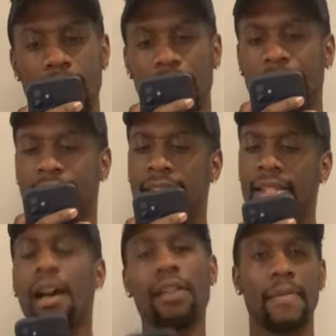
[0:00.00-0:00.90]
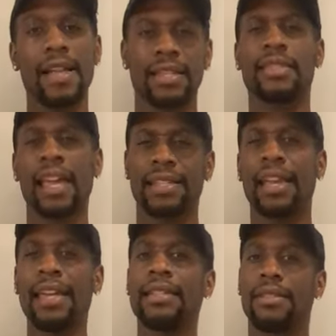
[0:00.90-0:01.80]
is just talking about the things that
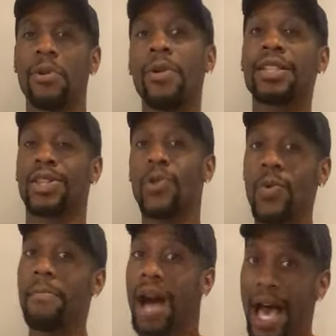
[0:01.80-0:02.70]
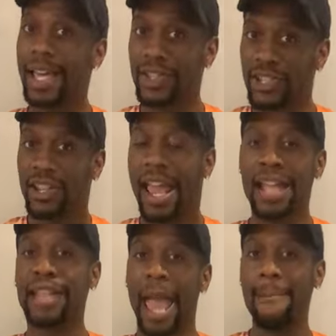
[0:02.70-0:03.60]
he's doing too much
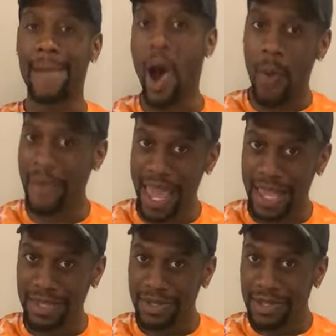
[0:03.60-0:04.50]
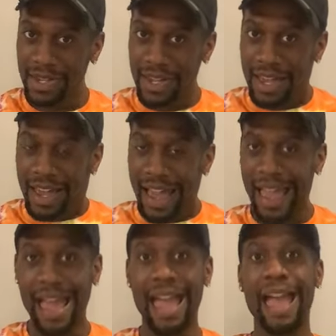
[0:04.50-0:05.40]
in that moment.
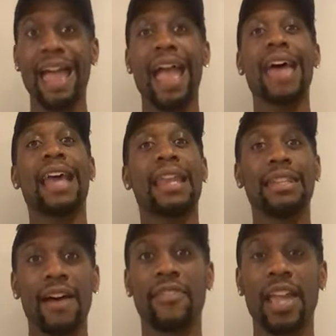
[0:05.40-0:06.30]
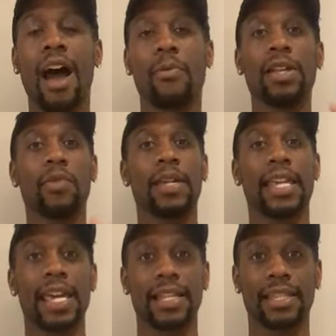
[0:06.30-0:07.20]
And I love it. Y'all really, really
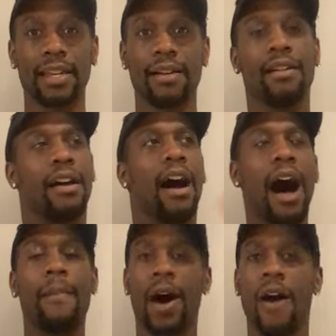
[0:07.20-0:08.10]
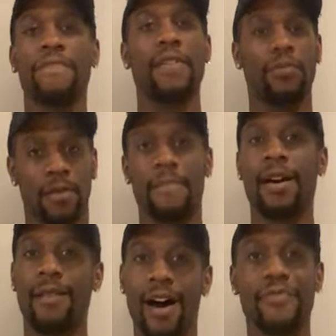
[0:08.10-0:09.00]
get into, I'm off the rip,
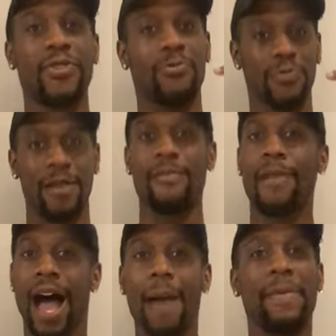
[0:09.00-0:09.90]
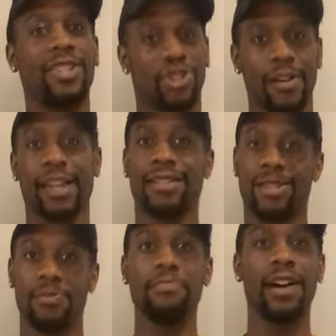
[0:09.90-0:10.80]
I'm off the rip. I've been drinking
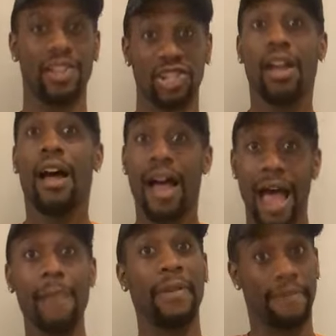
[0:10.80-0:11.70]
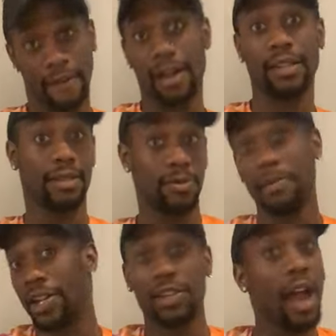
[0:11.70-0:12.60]
too much. I've been fucking too
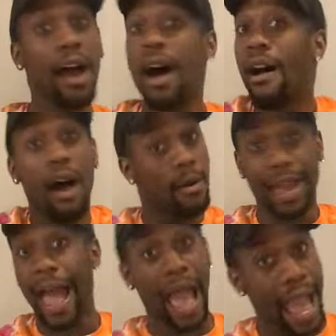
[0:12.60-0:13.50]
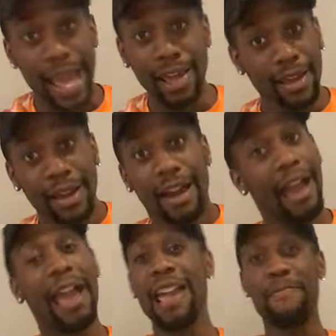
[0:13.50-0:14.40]
much. Y'all, okay?
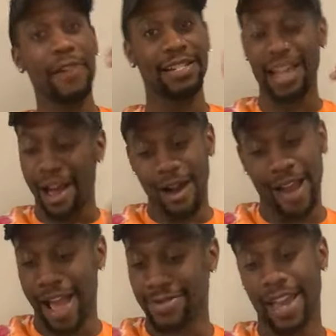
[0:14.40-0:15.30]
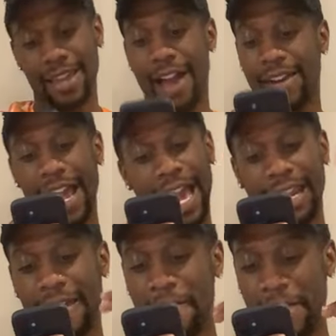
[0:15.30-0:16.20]
And he putting it all out there, y'all. And I got
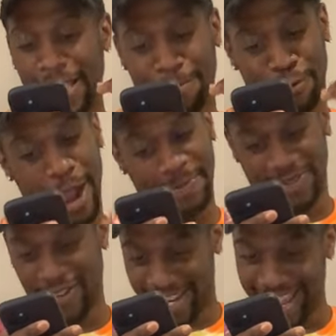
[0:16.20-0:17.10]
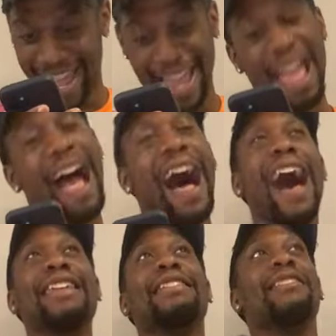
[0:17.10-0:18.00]
to give him his props for that.
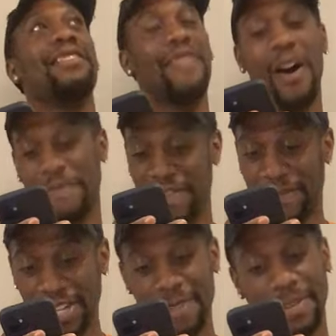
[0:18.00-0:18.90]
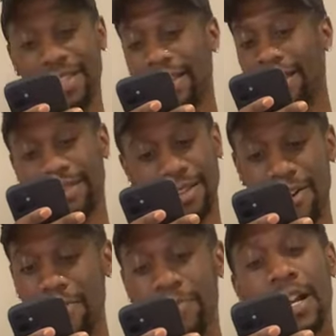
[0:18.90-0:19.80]
I love Off the Flip. It's
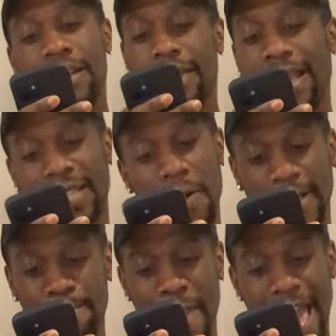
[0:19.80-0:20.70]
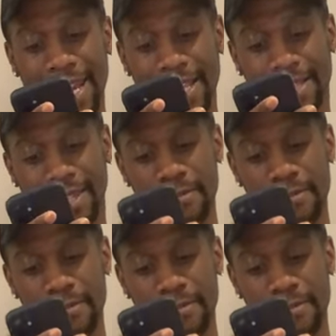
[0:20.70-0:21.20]
cold. And that song is Balance.